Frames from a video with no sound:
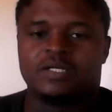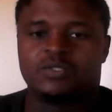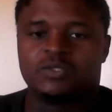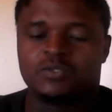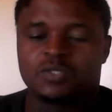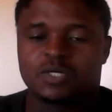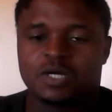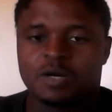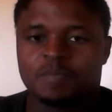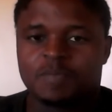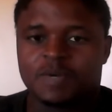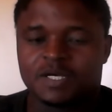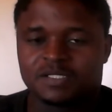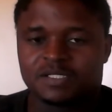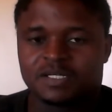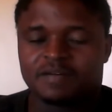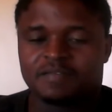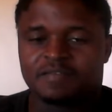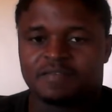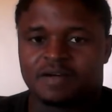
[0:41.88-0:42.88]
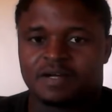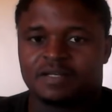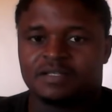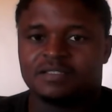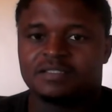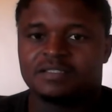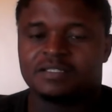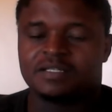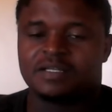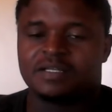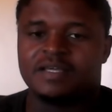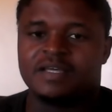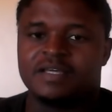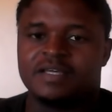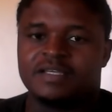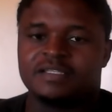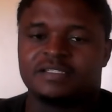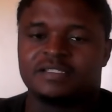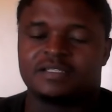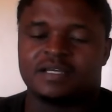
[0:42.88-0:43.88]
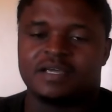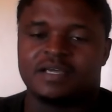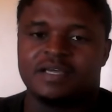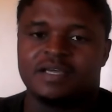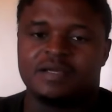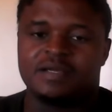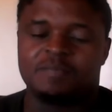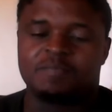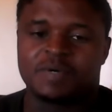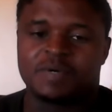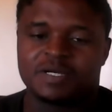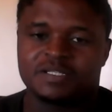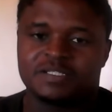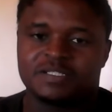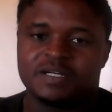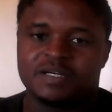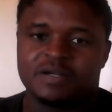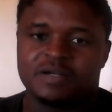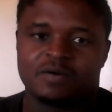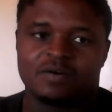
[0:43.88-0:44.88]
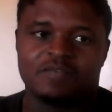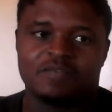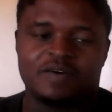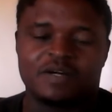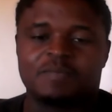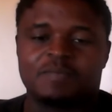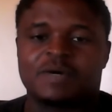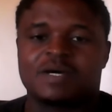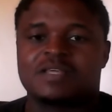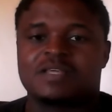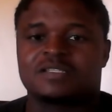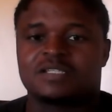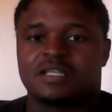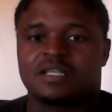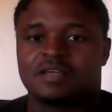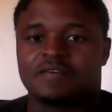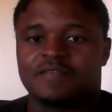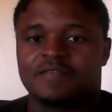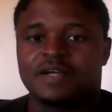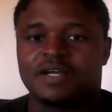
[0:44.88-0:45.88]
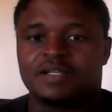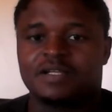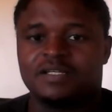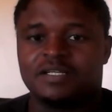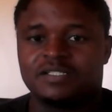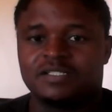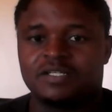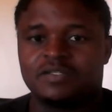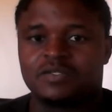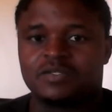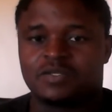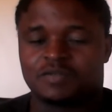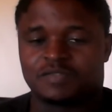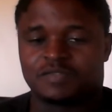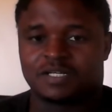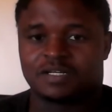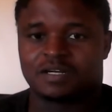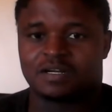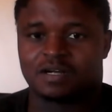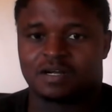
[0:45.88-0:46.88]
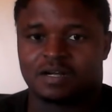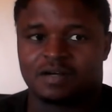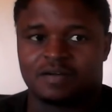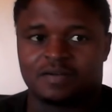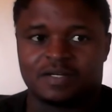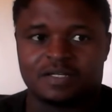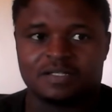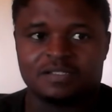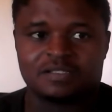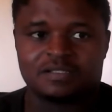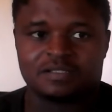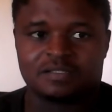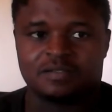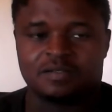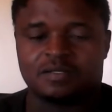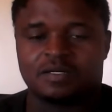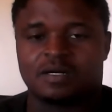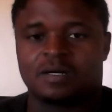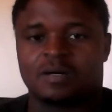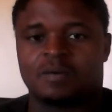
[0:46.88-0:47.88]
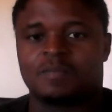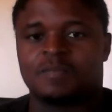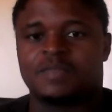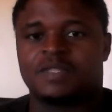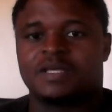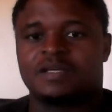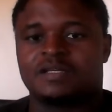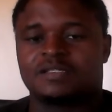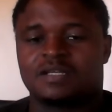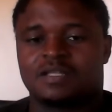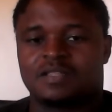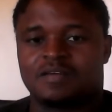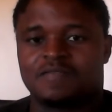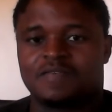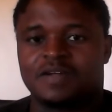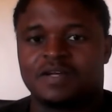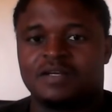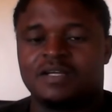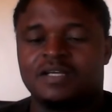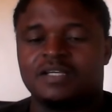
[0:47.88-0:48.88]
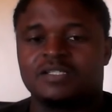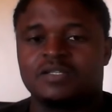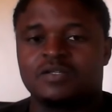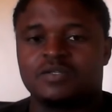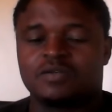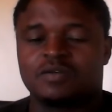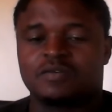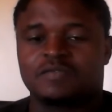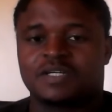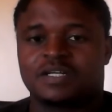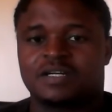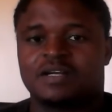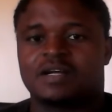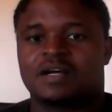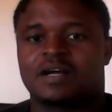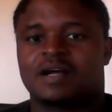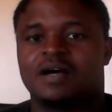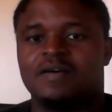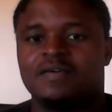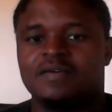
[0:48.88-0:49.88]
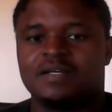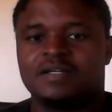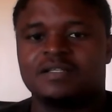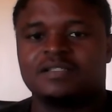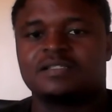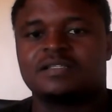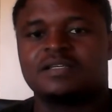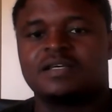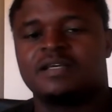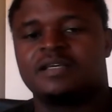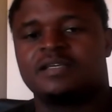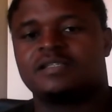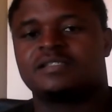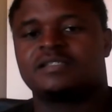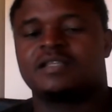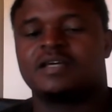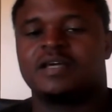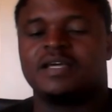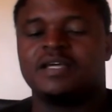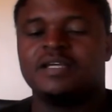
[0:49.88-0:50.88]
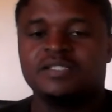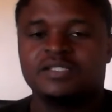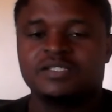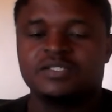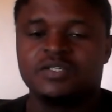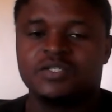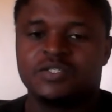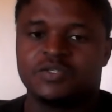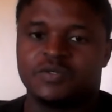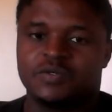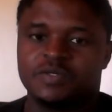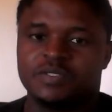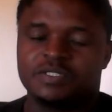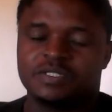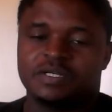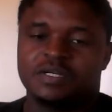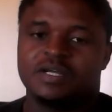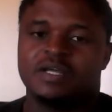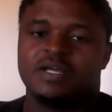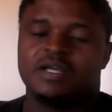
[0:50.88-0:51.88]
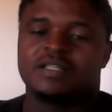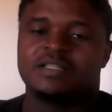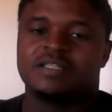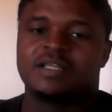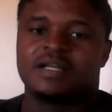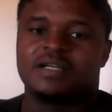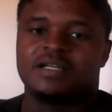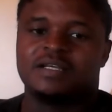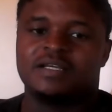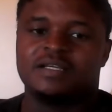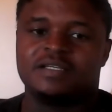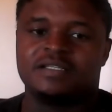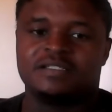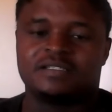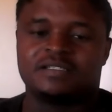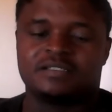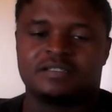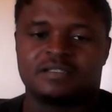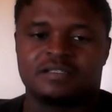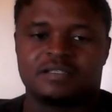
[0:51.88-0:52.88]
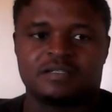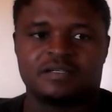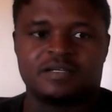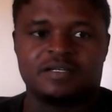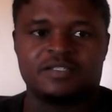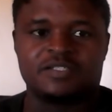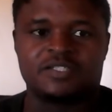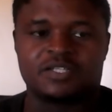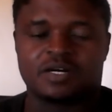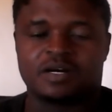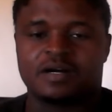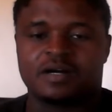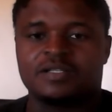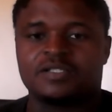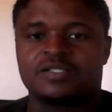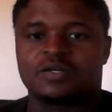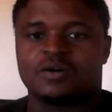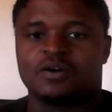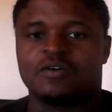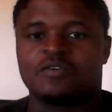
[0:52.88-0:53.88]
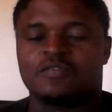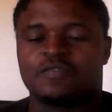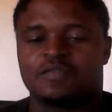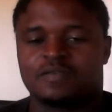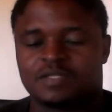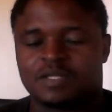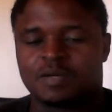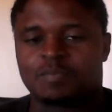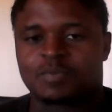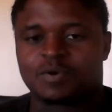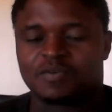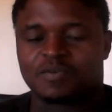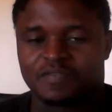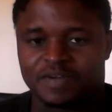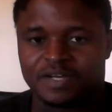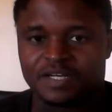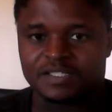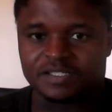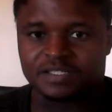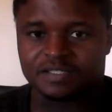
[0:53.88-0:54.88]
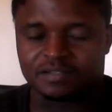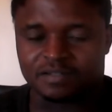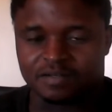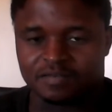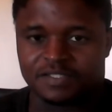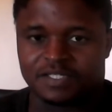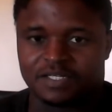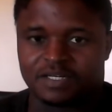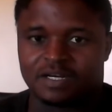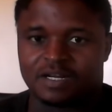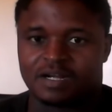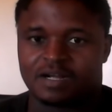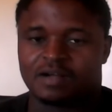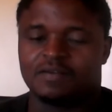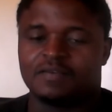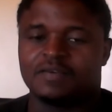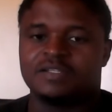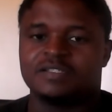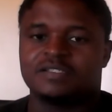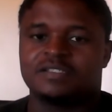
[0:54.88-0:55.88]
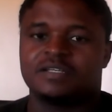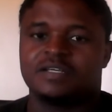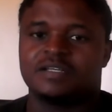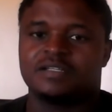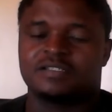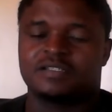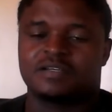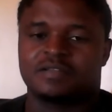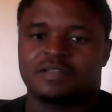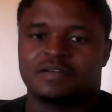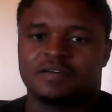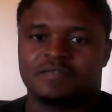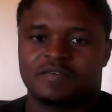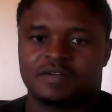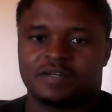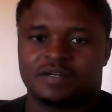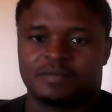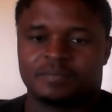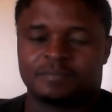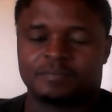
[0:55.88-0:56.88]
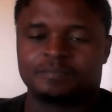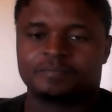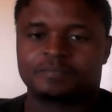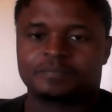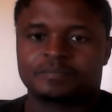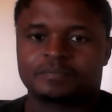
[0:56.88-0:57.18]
The Thuthuka Bursary Fund is a bursary offered by the South African Institute of Chartered Accountants. Um, the South African Institute of Chartered Accountants is the institute that is in charge of the profession of chartered accountancy in South Africa.